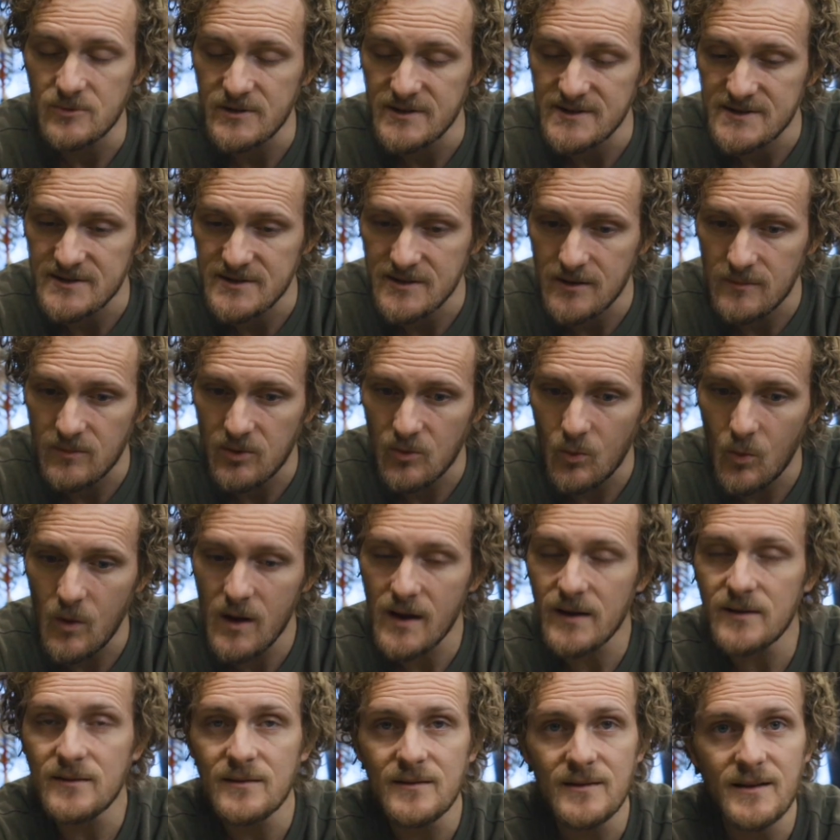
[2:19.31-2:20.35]
Reason number
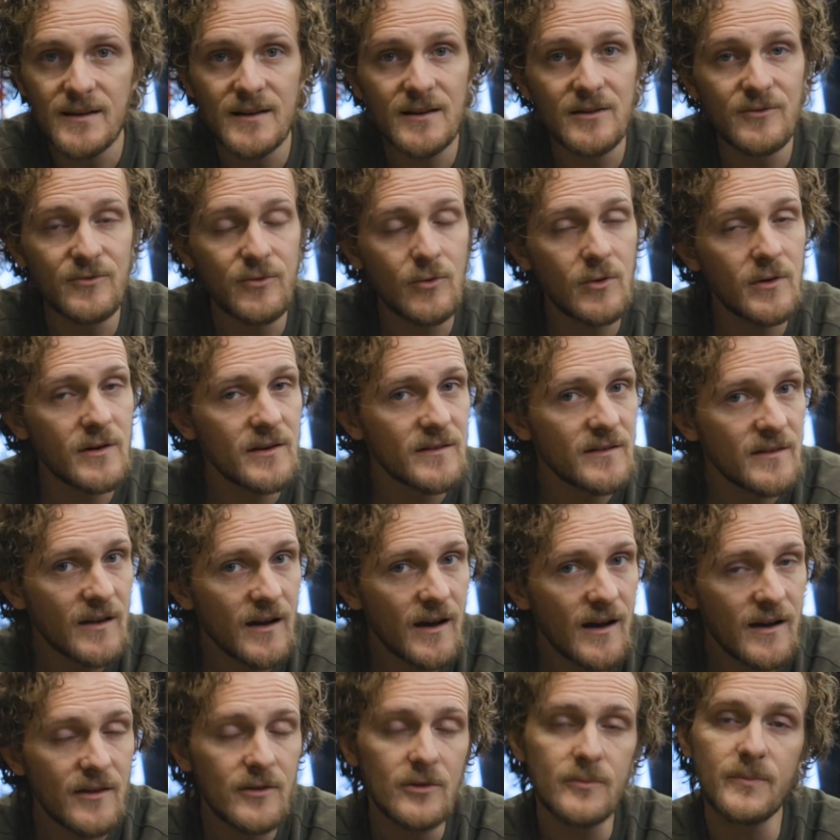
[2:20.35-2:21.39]
one, it avoids
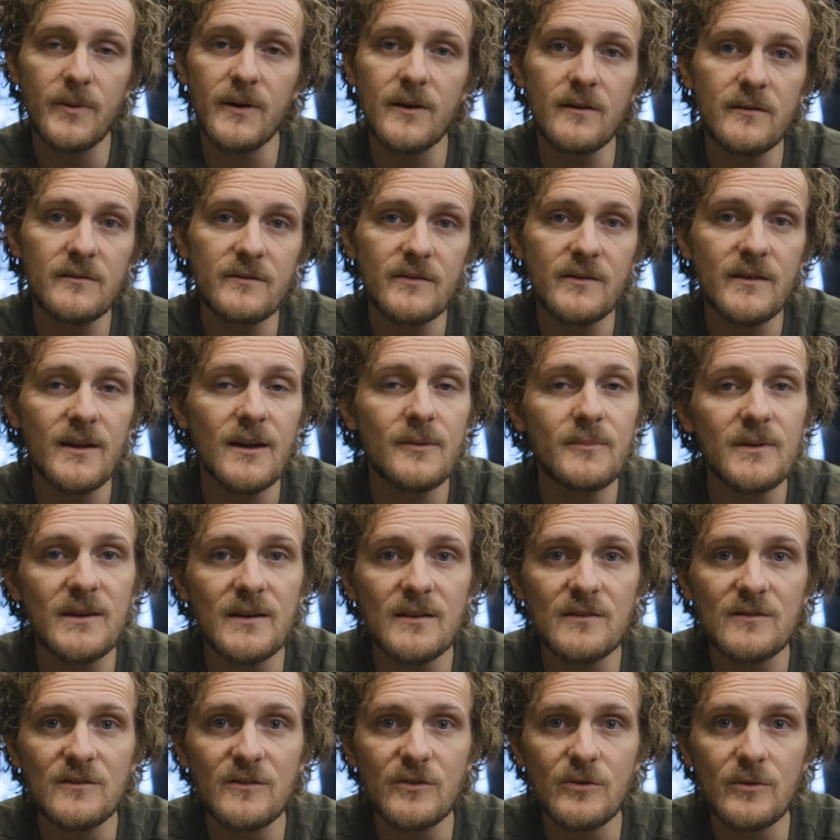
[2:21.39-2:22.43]
other parents coming
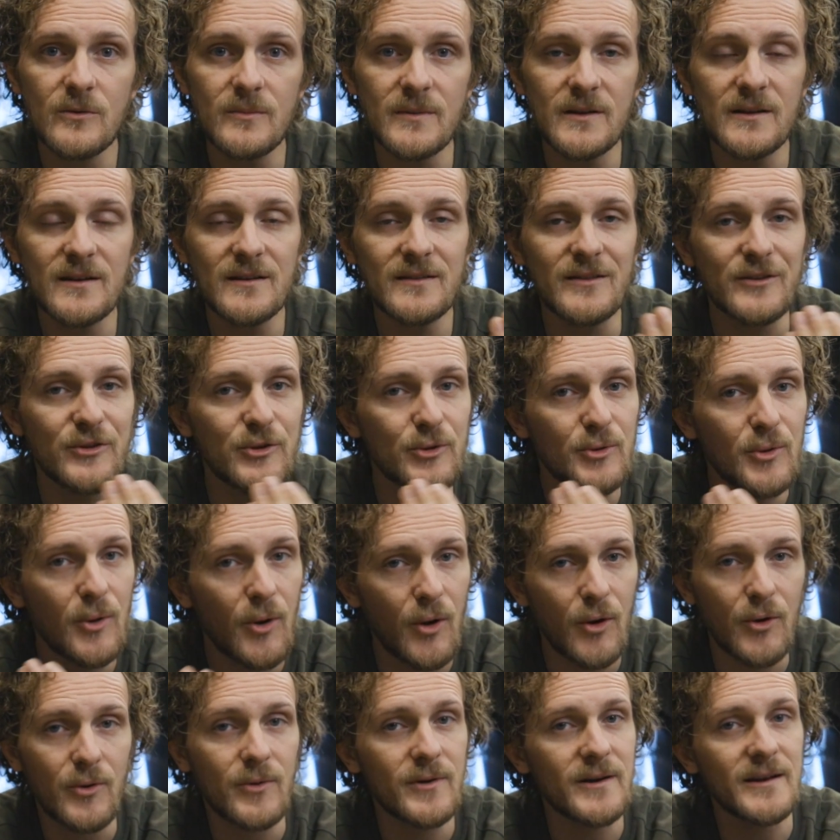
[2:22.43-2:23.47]
into a meeting that you're
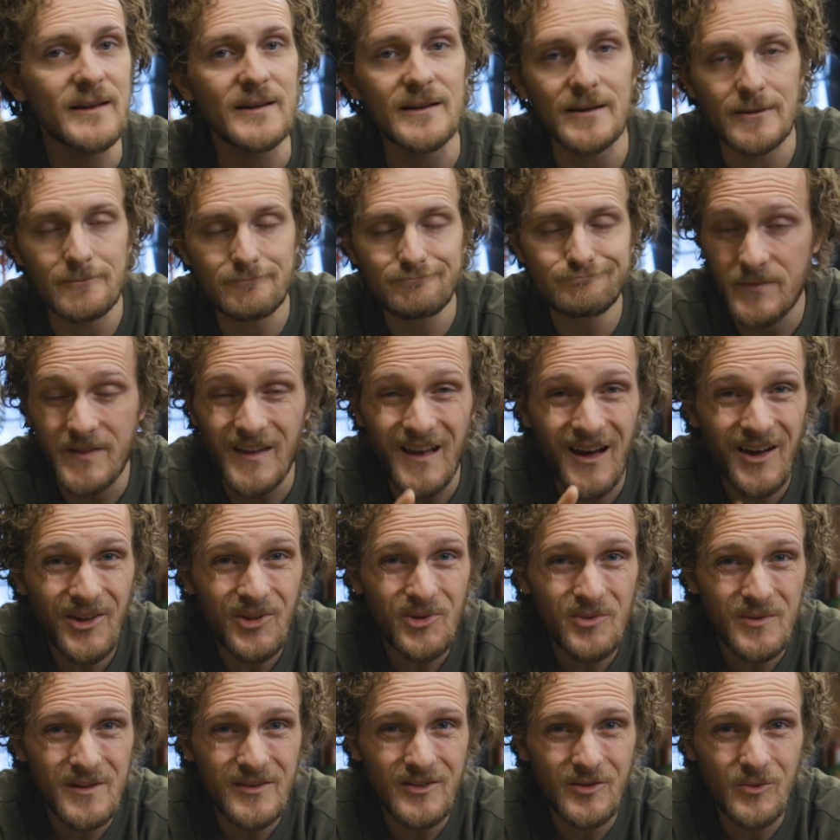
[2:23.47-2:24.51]
already in. The
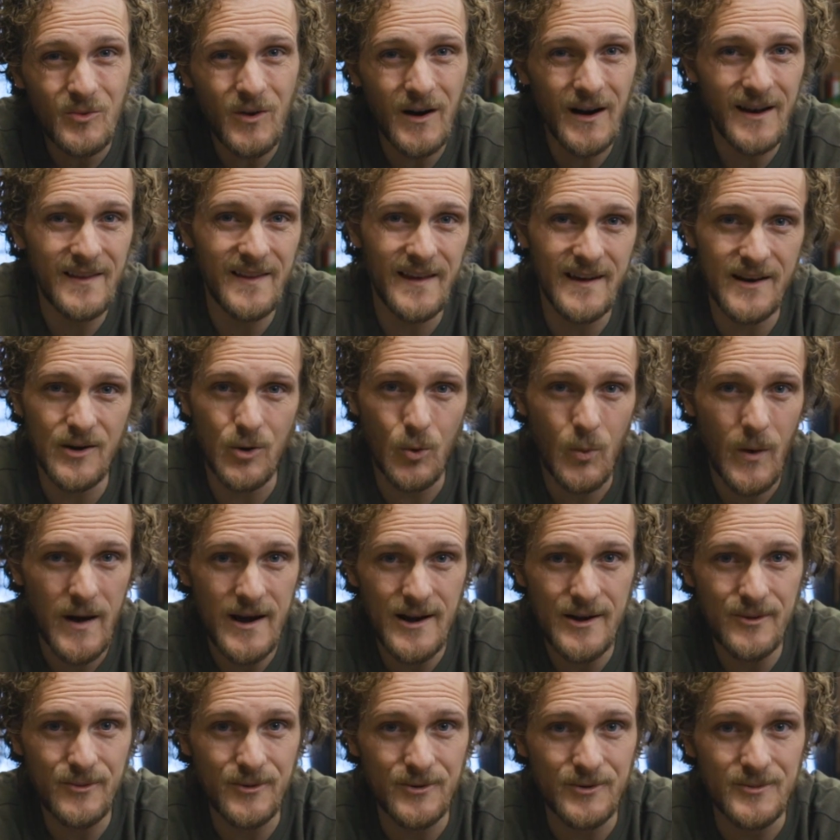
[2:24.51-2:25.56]
other reason why I like a
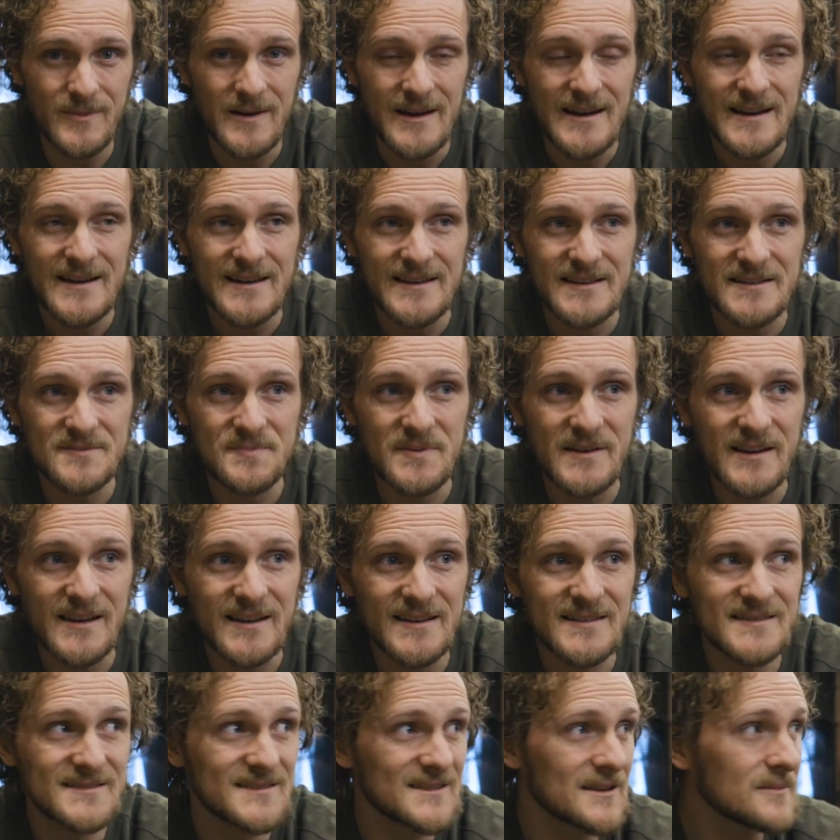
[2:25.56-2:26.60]
waiting room is
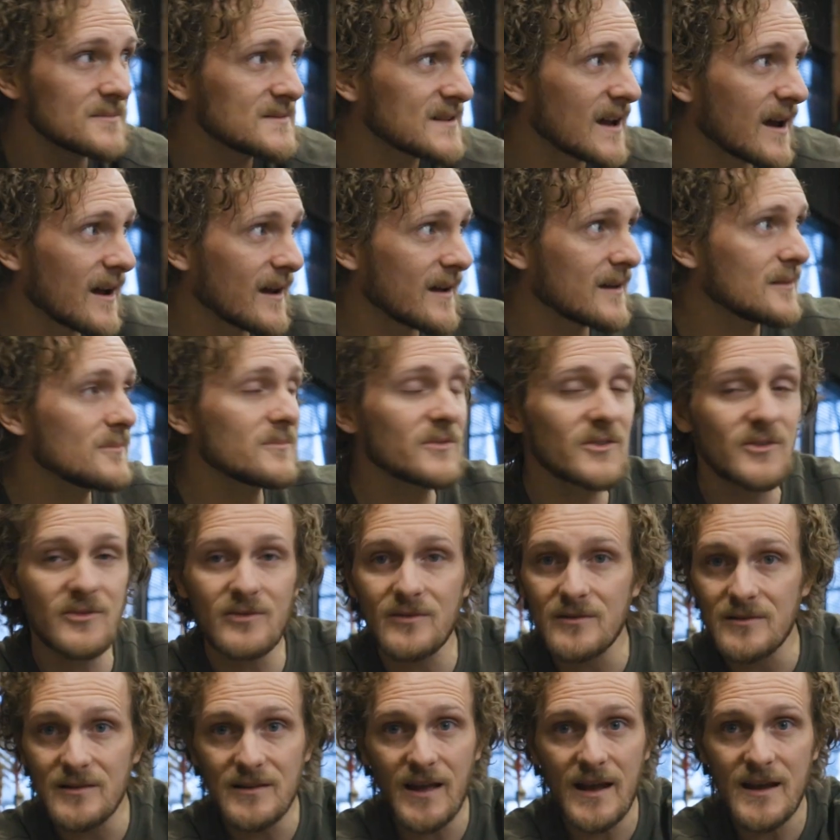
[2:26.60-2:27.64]
because sometimes,
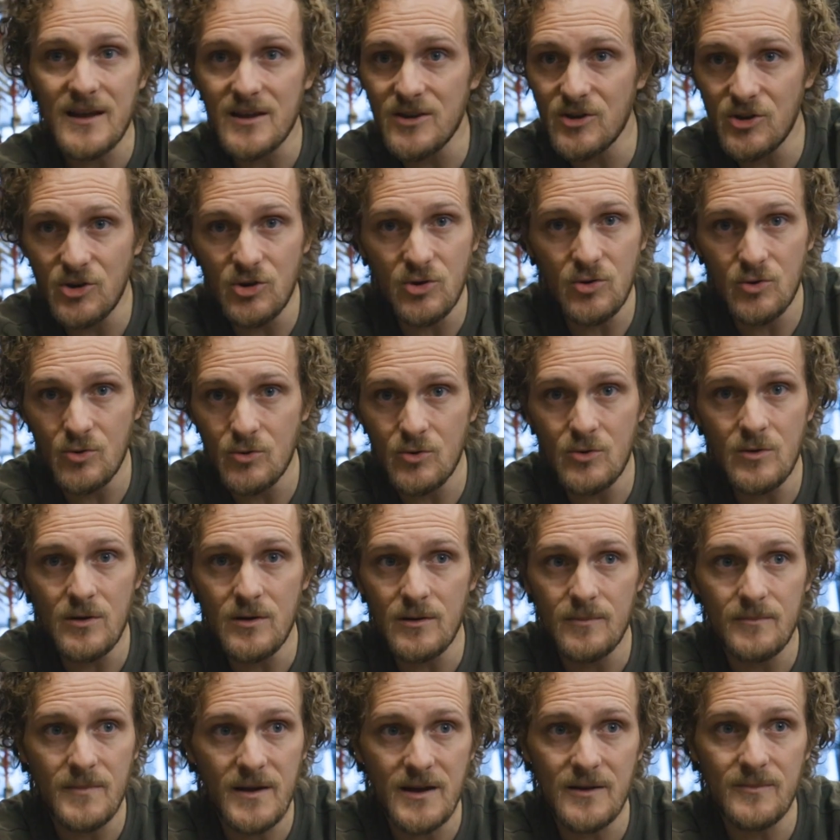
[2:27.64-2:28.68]
like you,
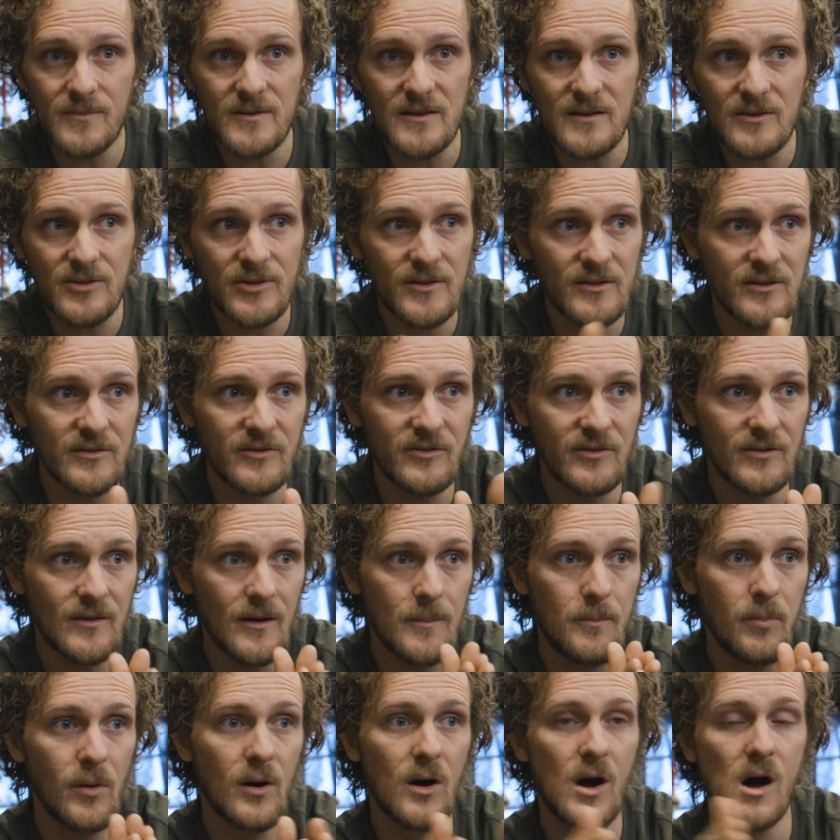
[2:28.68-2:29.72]
maybe there's a
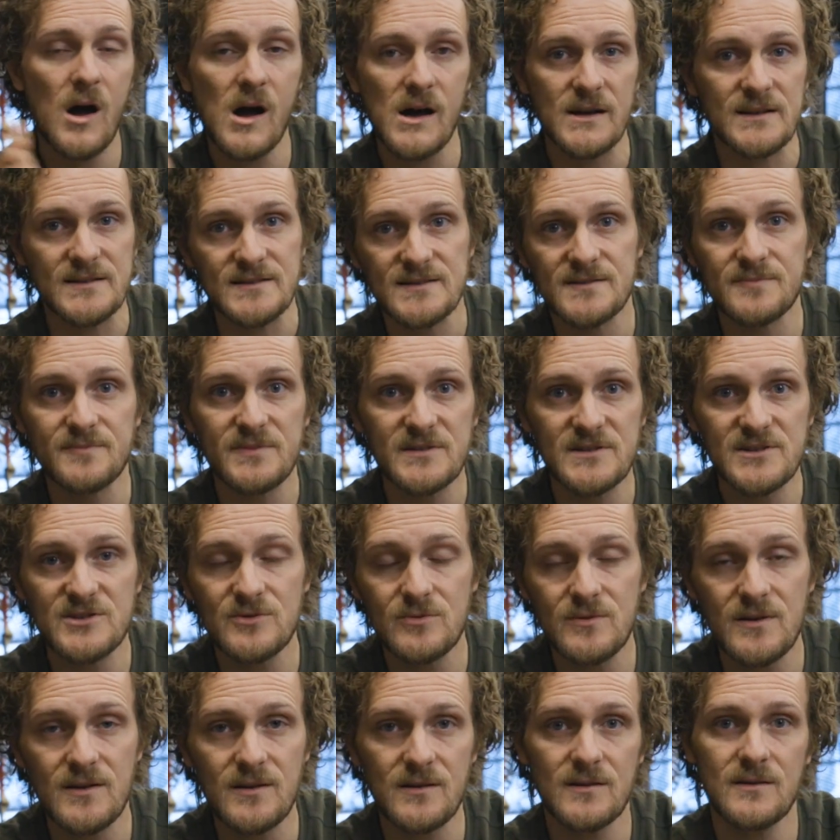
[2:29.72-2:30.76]
pause
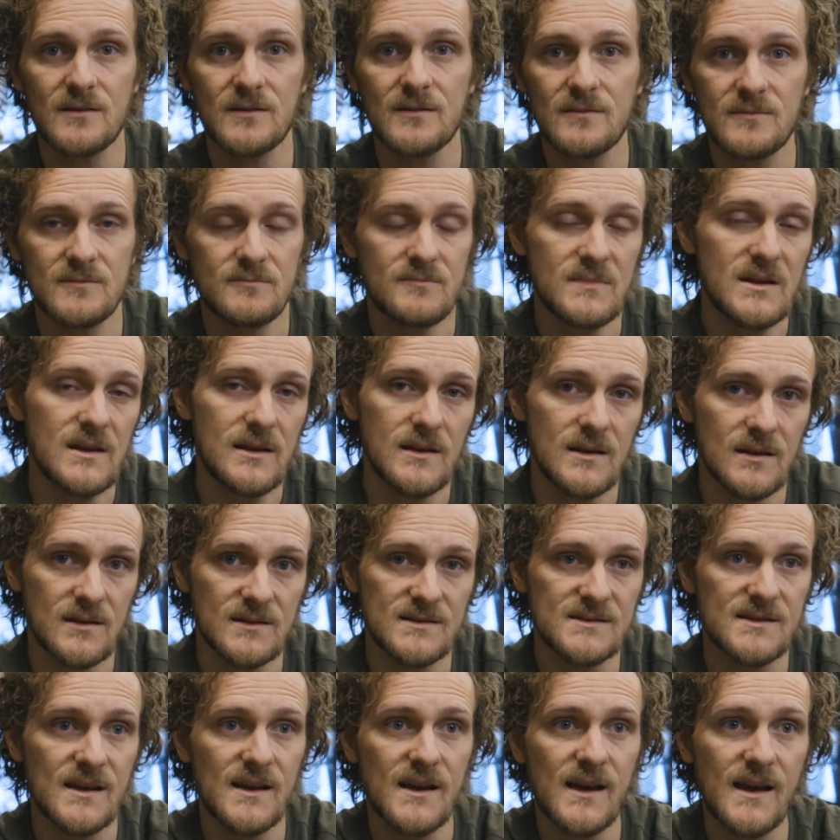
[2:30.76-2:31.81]
between
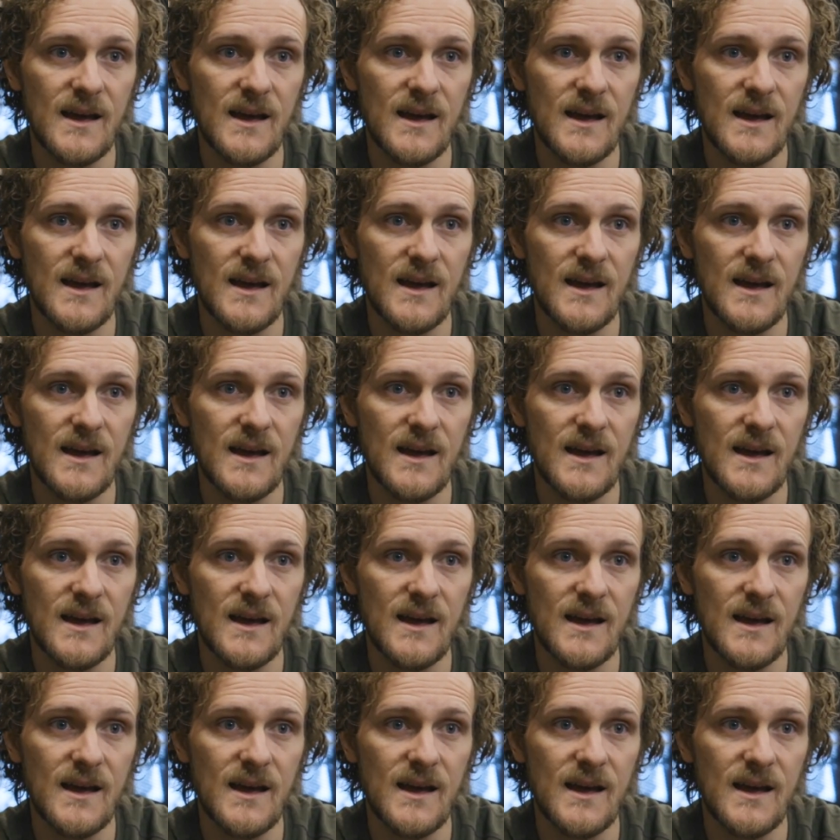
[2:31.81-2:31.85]
meetings.